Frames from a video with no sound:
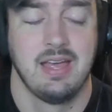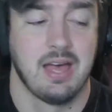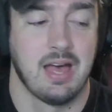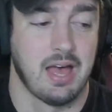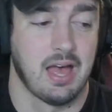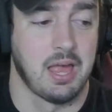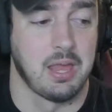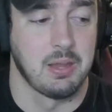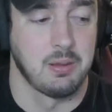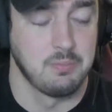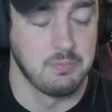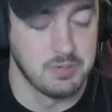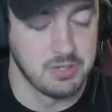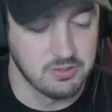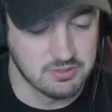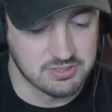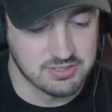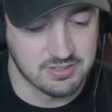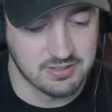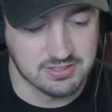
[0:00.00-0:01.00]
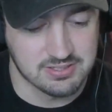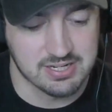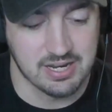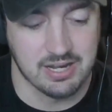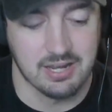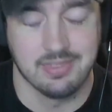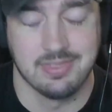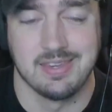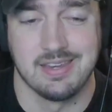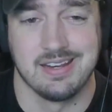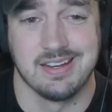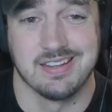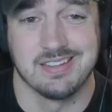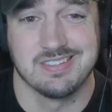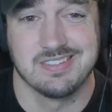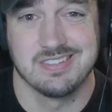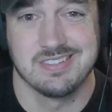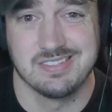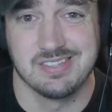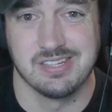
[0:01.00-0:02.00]
I am used to this kind of thing, and it's
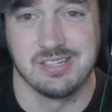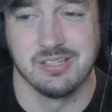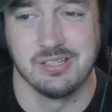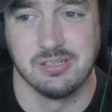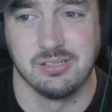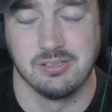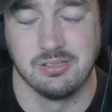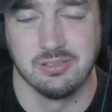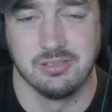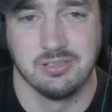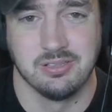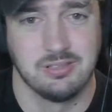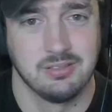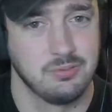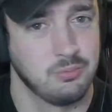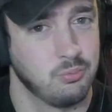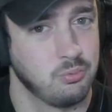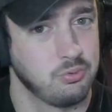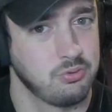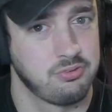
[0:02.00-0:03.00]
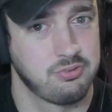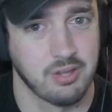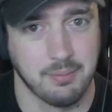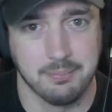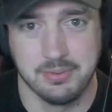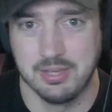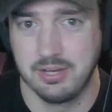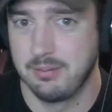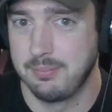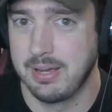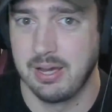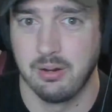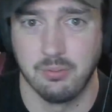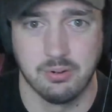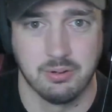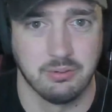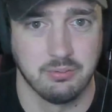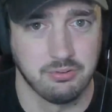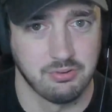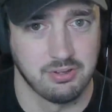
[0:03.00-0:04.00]
still something about
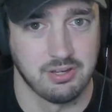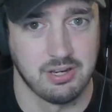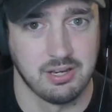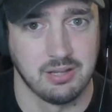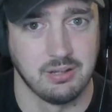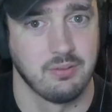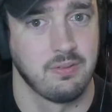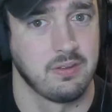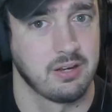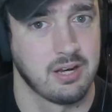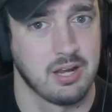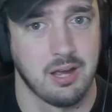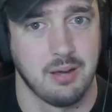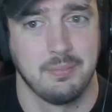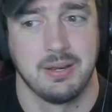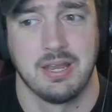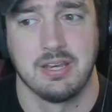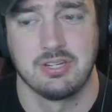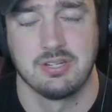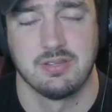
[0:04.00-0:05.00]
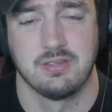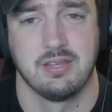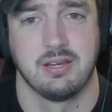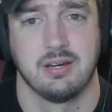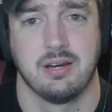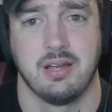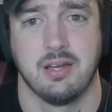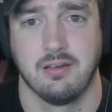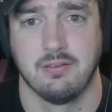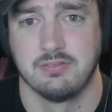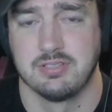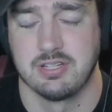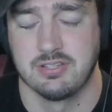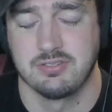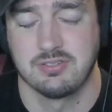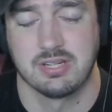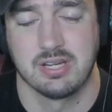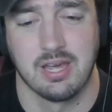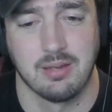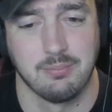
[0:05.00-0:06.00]
what was in it. The combination thereof
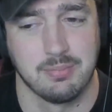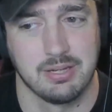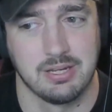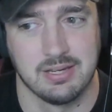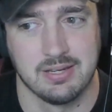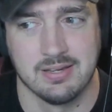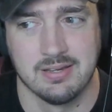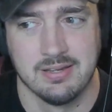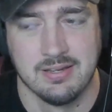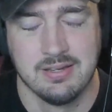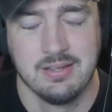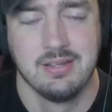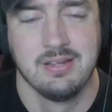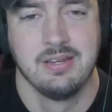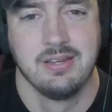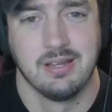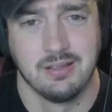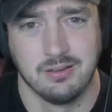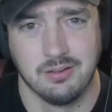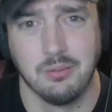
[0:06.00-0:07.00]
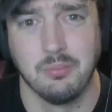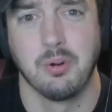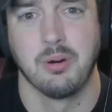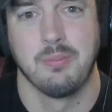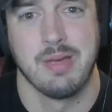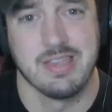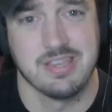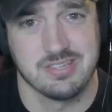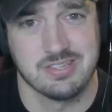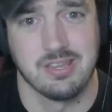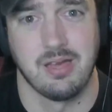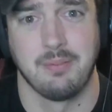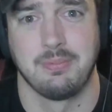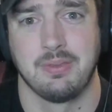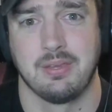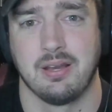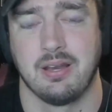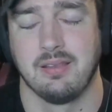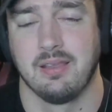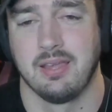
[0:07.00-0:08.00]
just got me a little more messed up
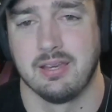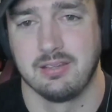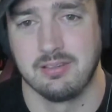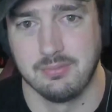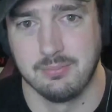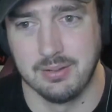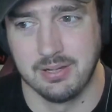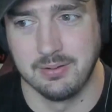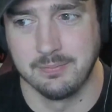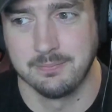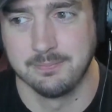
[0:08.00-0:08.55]
than I'd like to be.